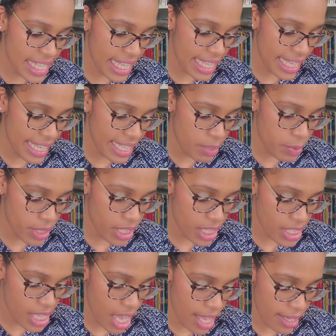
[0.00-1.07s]
kid we're gonna
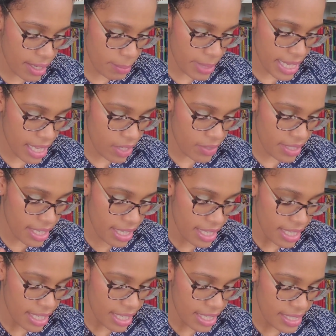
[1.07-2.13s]
talk about
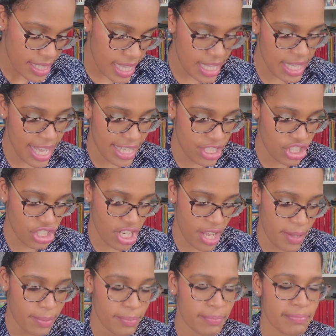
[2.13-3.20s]
is Elisha.